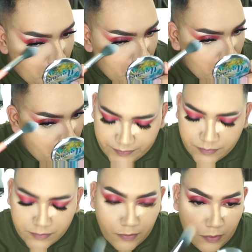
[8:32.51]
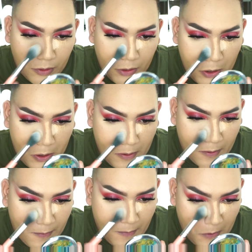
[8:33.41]

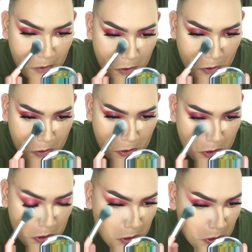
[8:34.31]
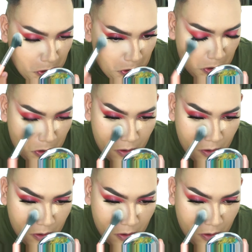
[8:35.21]
No one is speaking in this clip.